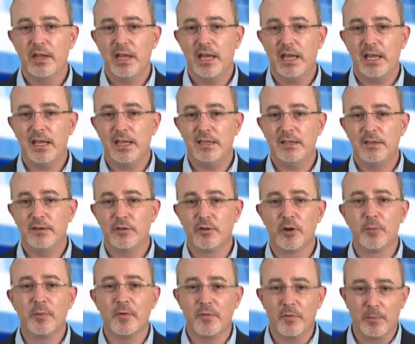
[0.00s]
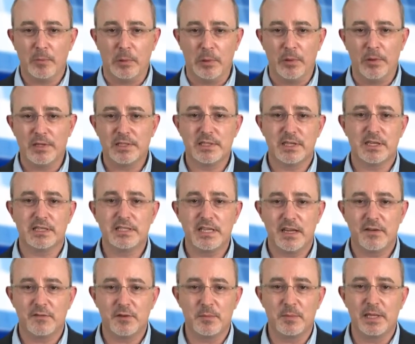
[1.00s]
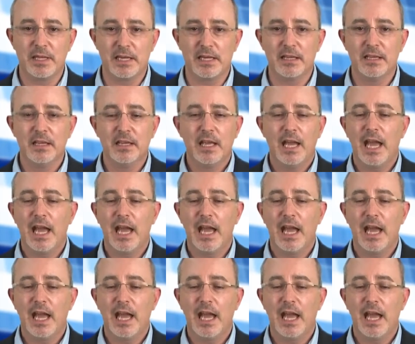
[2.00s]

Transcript: a group of employees in a safety meeting